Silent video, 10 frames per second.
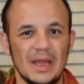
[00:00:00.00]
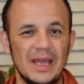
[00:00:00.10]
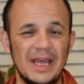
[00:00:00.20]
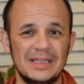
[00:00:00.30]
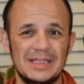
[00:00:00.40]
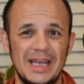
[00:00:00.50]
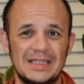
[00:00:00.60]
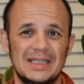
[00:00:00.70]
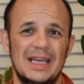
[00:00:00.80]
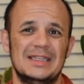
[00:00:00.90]

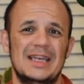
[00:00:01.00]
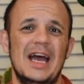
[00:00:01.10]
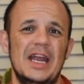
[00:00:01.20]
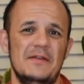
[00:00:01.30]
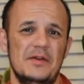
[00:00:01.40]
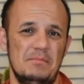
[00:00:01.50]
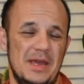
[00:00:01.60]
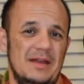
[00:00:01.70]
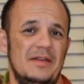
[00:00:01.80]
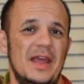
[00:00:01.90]
it's kind of a
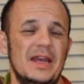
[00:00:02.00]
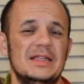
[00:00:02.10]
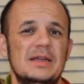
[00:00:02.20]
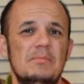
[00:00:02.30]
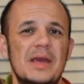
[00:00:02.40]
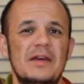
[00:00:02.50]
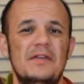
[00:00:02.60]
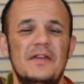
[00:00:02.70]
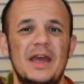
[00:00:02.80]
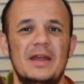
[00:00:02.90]
myth, and it's a
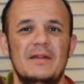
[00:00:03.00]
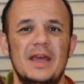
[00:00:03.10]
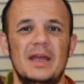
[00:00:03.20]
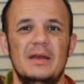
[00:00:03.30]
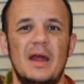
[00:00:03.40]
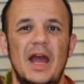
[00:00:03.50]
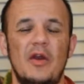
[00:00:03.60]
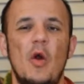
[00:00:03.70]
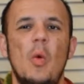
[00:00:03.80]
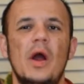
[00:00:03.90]
myth that I
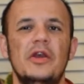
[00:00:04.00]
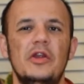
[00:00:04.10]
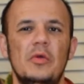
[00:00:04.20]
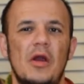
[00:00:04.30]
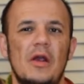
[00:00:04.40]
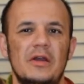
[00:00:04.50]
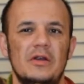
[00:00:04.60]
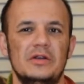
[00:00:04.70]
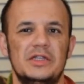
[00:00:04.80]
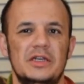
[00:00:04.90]
don't want new
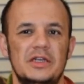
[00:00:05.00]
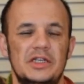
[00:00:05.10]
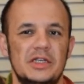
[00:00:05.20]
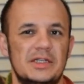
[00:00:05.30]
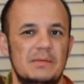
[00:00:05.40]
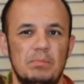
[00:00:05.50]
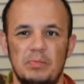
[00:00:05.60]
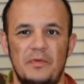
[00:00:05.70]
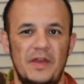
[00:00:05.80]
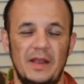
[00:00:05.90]
gardeners to just
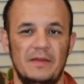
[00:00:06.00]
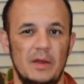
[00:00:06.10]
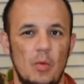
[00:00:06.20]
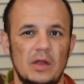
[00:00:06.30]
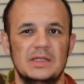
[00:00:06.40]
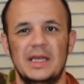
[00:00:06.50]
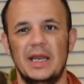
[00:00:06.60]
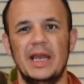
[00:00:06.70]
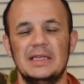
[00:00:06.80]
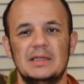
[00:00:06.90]
think that once
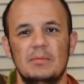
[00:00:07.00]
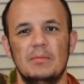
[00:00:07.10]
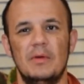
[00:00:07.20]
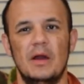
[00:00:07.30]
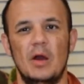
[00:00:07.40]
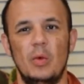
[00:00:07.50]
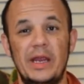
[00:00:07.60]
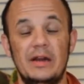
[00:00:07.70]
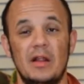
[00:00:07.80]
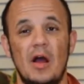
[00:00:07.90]
they lay some
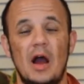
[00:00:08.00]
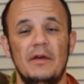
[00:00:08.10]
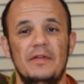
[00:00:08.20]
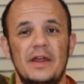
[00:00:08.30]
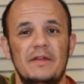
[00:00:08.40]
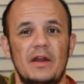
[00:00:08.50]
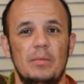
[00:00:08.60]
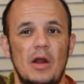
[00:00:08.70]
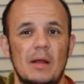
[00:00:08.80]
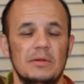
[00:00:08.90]
weed cloth that their
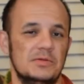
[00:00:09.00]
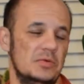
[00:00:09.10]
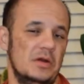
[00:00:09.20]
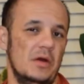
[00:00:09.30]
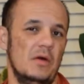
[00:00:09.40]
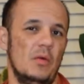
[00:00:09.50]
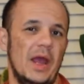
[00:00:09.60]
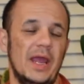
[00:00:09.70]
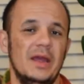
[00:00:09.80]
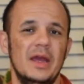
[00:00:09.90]
problems will go
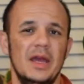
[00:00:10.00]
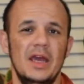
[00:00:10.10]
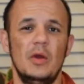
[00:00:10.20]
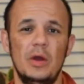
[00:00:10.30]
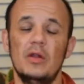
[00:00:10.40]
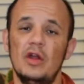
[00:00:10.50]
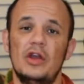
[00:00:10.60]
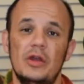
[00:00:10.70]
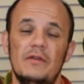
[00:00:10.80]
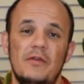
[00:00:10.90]
away. It will
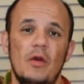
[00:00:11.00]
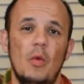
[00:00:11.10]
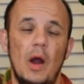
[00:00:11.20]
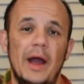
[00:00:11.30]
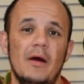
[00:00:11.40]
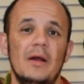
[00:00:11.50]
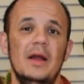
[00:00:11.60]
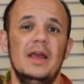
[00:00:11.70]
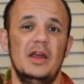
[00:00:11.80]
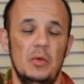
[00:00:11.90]
look good for a while.
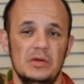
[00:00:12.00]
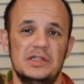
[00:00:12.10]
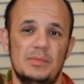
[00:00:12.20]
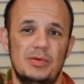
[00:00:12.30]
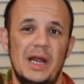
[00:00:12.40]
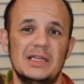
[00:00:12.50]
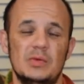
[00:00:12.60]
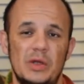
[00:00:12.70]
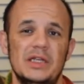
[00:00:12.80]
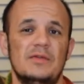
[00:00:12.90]
It will
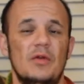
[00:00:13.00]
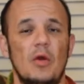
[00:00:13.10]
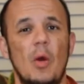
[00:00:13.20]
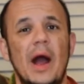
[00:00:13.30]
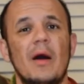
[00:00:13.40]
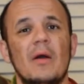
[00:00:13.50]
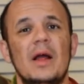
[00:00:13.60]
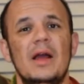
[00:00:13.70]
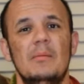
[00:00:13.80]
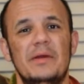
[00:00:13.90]
suppress weeds for a while,
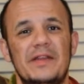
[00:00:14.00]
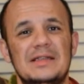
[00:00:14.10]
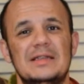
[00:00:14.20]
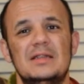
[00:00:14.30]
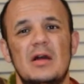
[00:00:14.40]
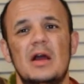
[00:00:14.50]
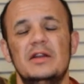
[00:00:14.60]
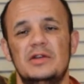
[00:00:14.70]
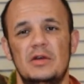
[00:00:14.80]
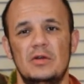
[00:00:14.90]
but this is not
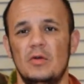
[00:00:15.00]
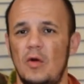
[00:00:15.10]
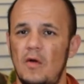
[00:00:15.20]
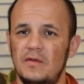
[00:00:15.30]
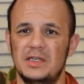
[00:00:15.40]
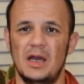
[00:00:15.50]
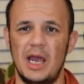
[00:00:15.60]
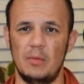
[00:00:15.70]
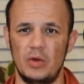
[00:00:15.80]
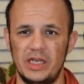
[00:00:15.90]
eternal. Over
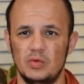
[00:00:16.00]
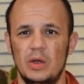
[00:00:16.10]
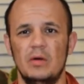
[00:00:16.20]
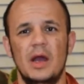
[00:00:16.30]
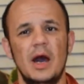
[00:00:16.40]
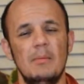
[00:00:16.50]
time, weeds will come